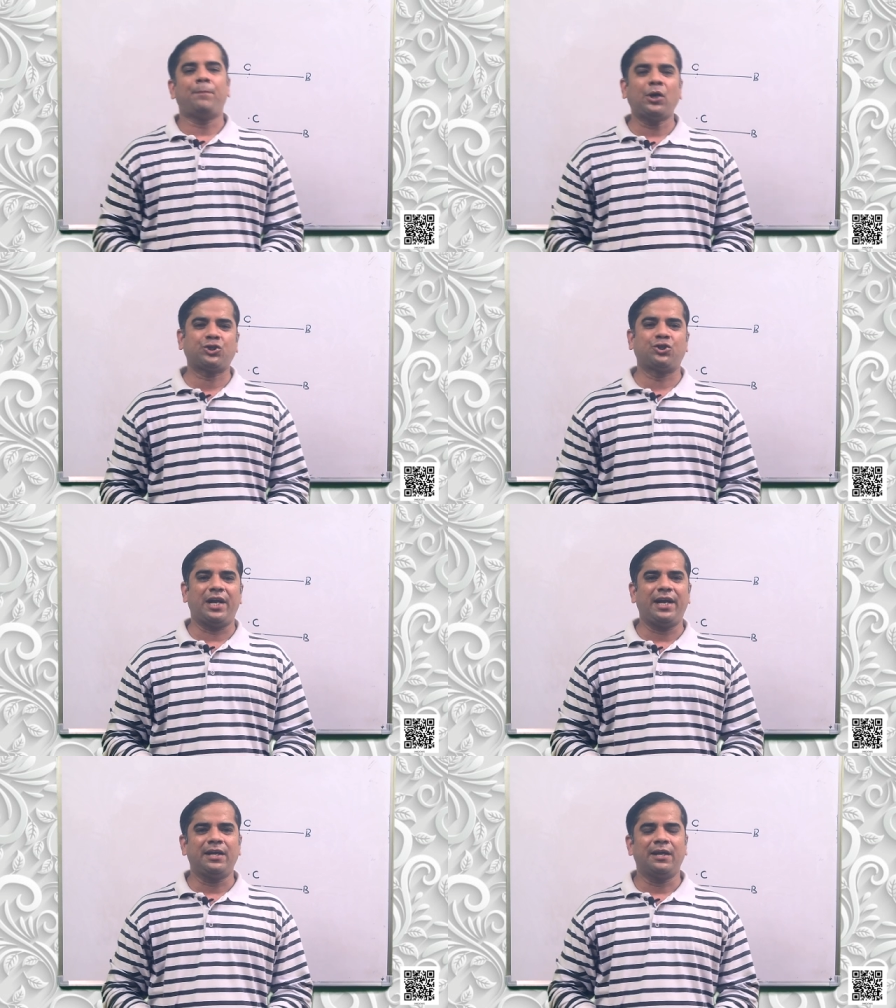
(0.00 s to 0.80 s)

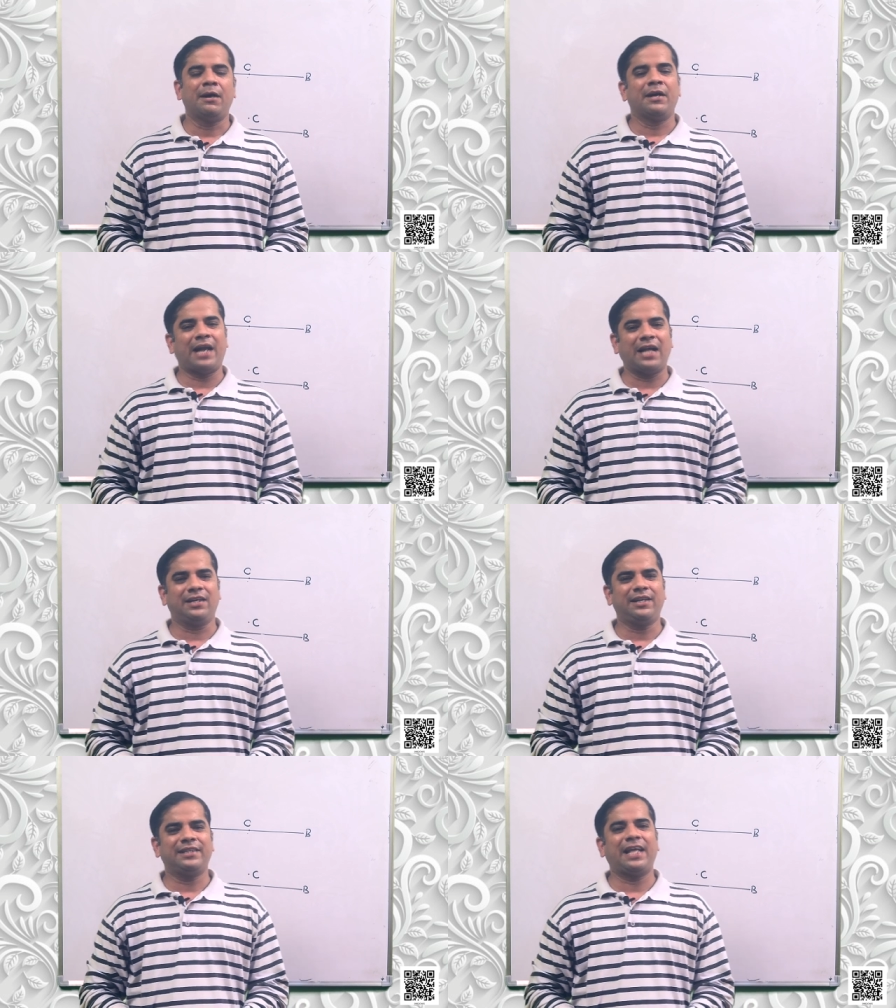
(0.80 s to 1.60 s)
postulate
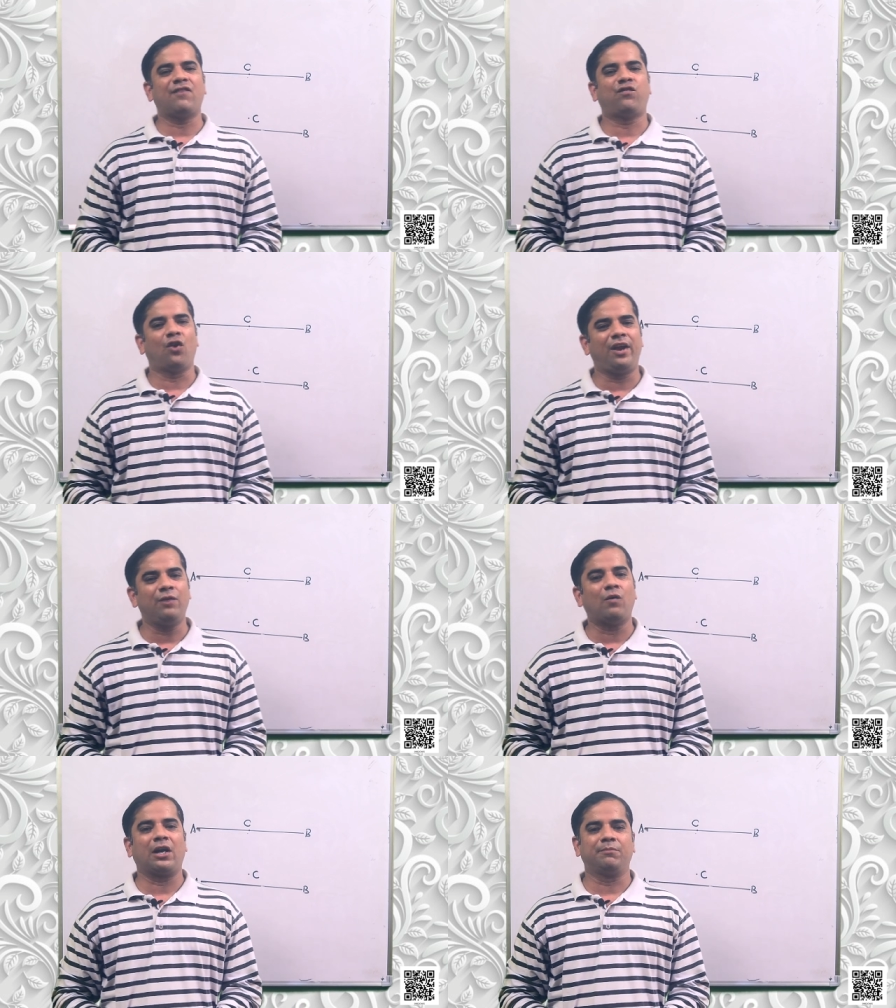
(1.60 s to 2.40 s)
Rather, they are
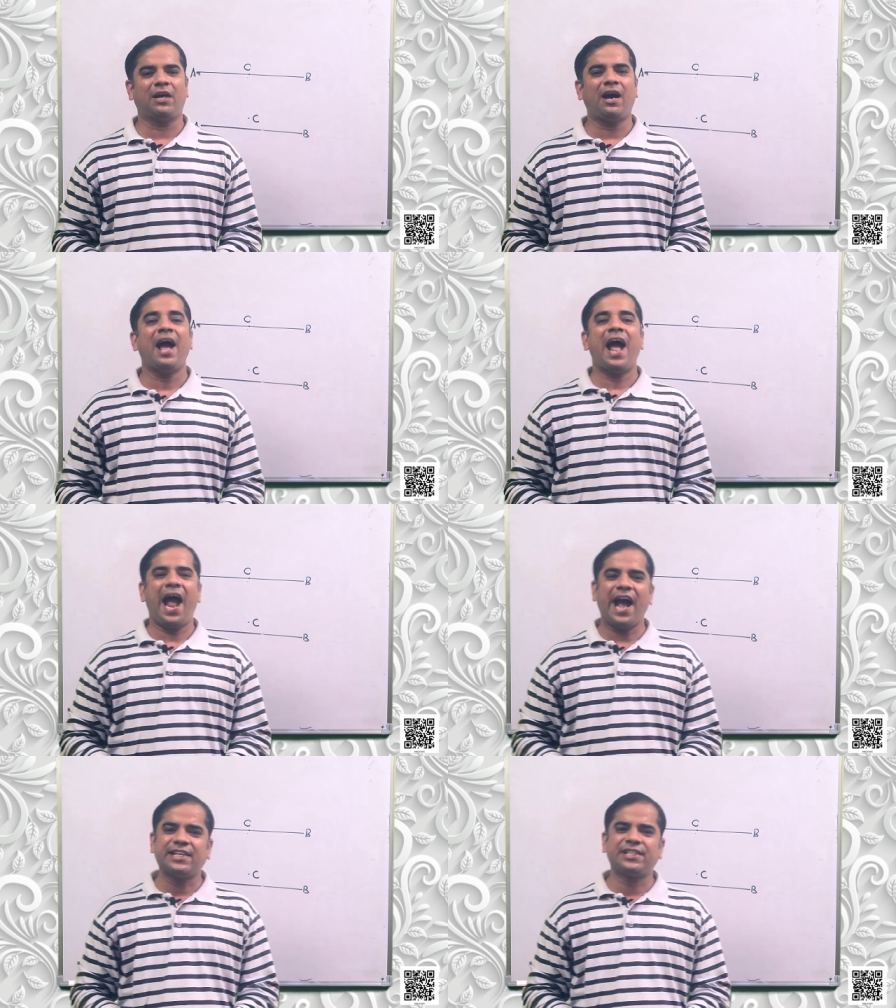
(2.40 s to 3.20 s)
following one of the
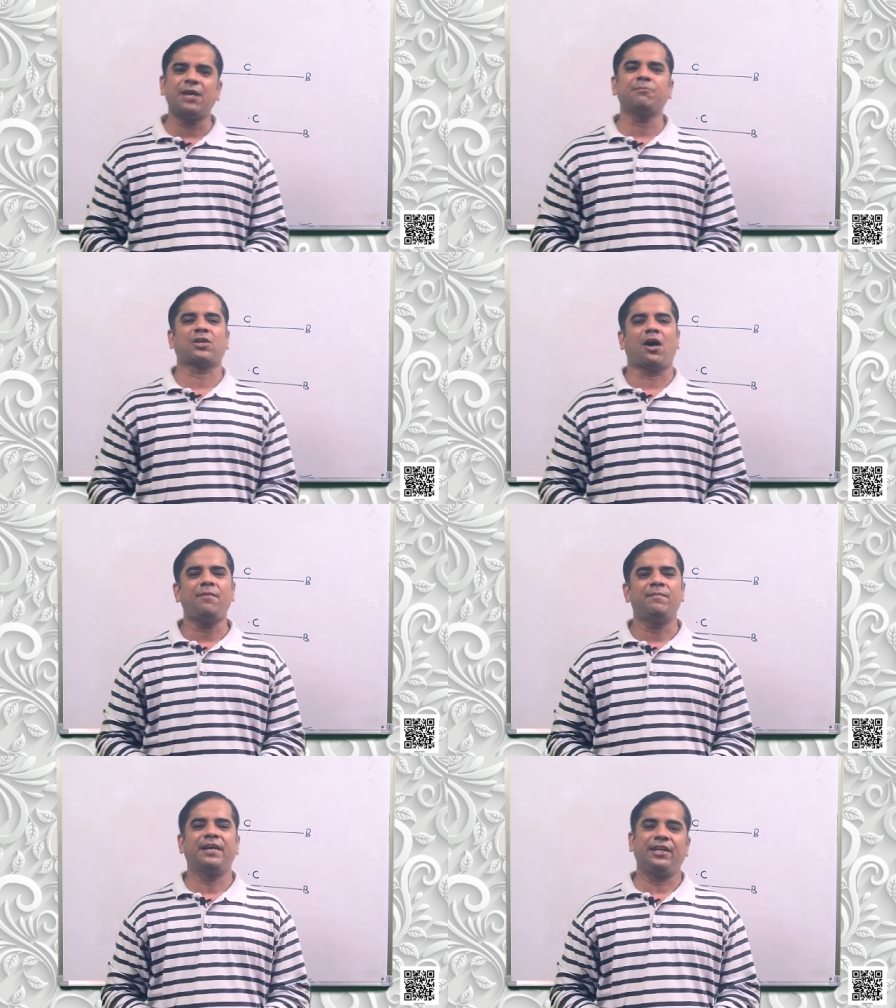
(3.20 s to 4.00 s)
axioms
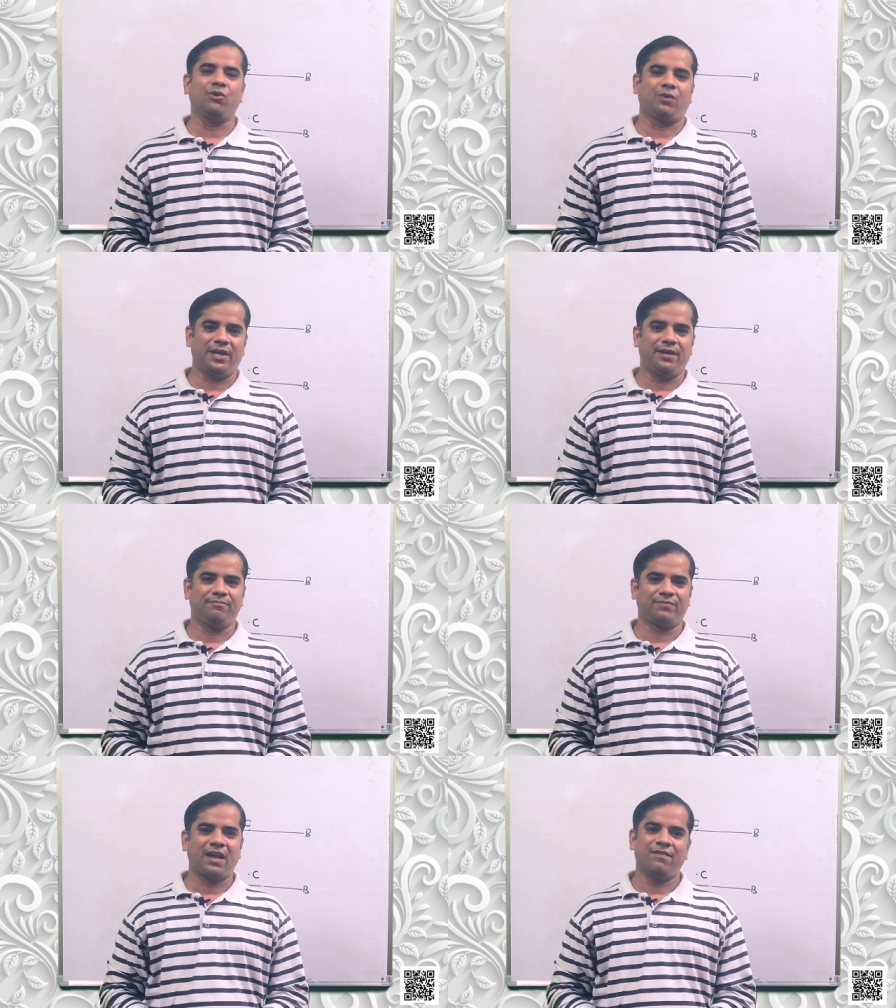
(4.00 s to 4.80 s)
of Euclid.
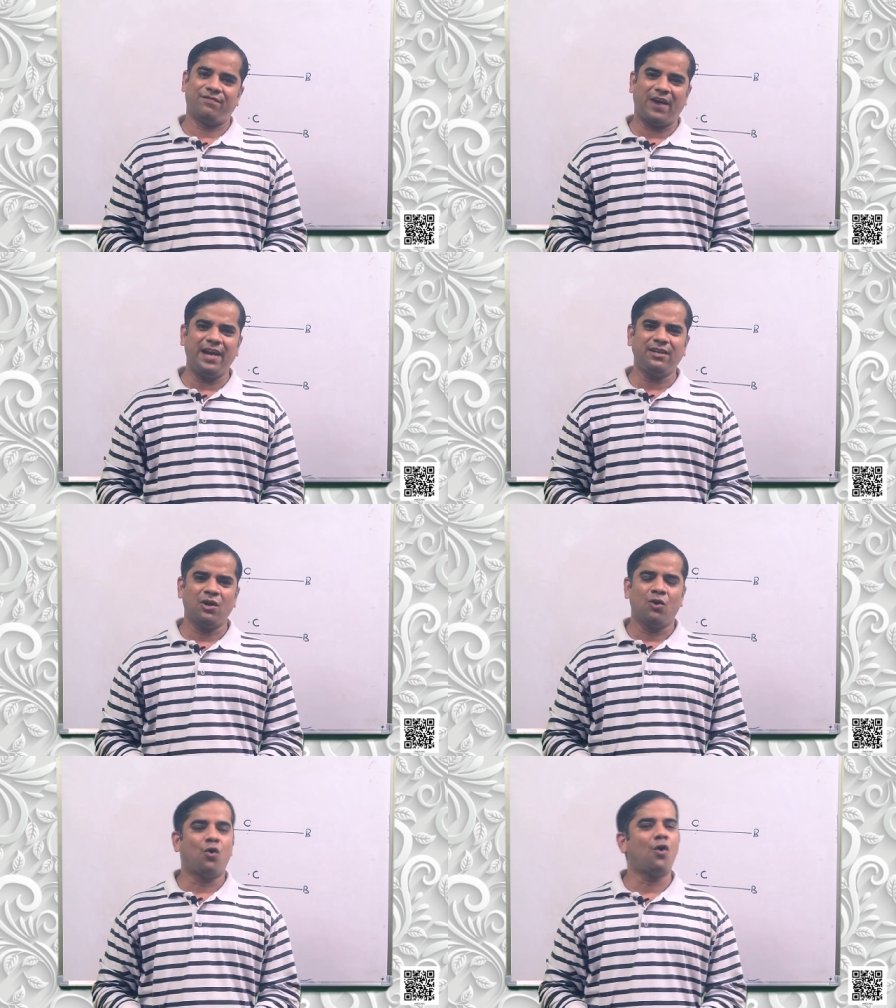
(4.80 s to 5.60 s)
Fine,
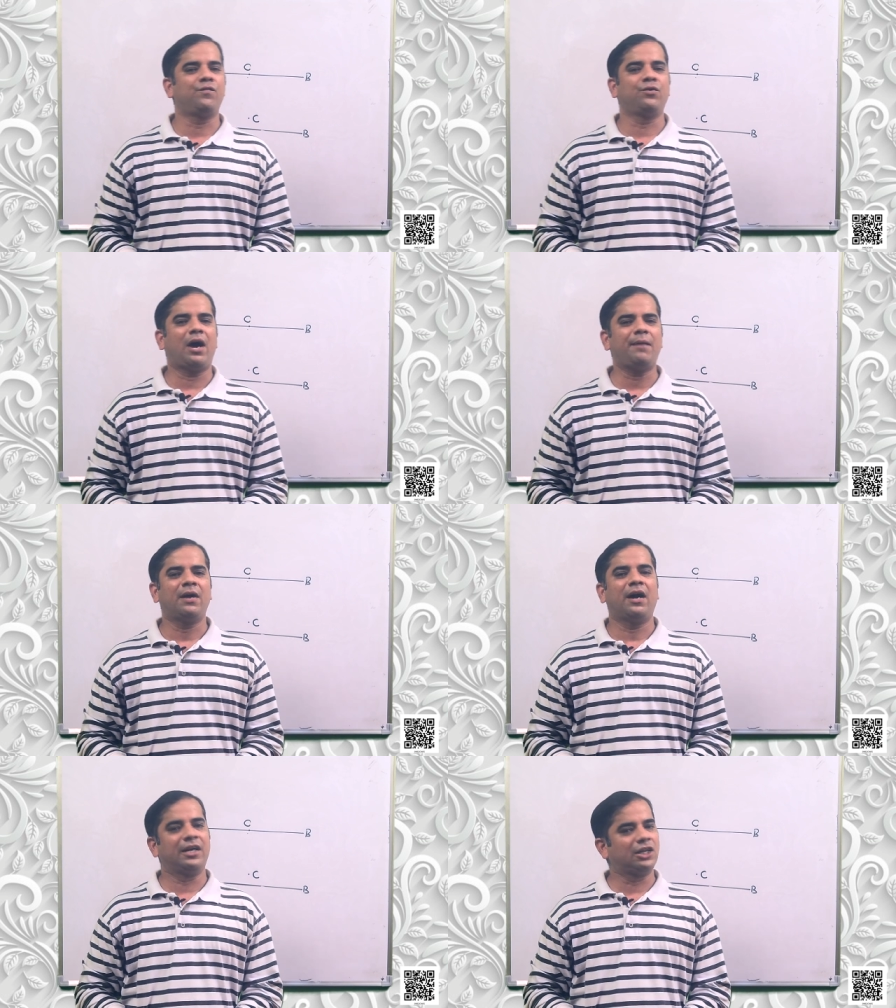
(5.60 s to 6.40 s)
hope you have
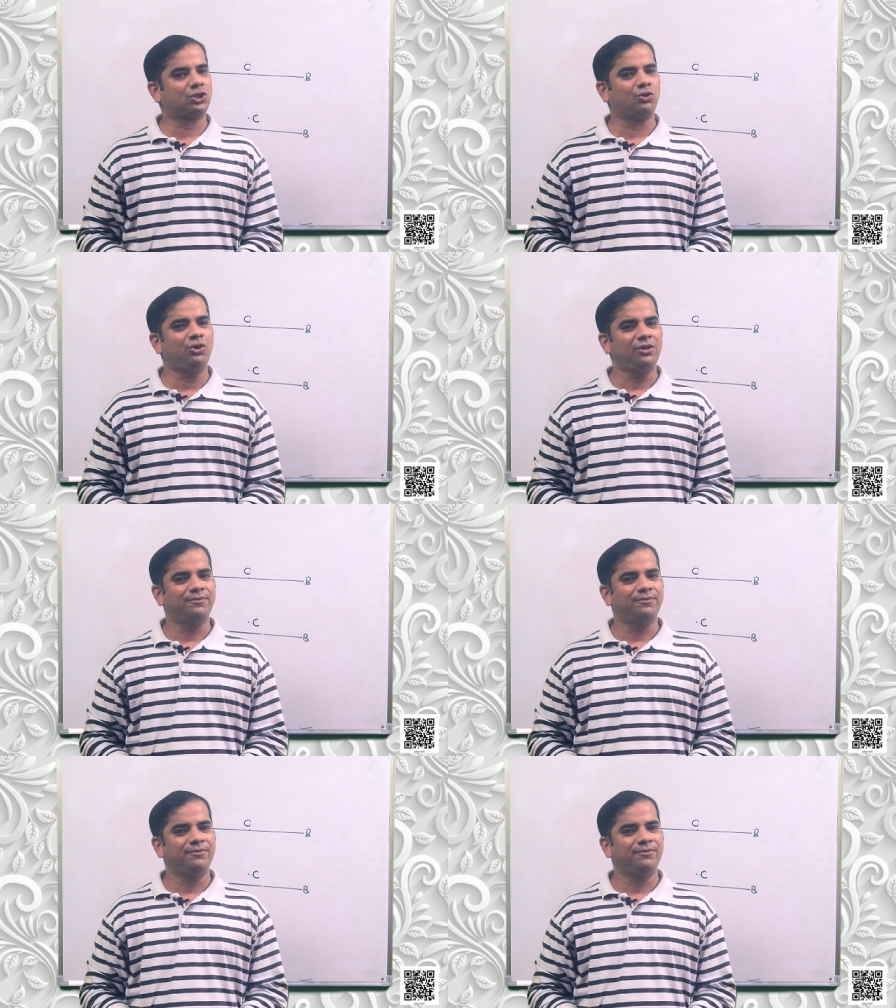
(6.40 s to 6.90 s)
understood.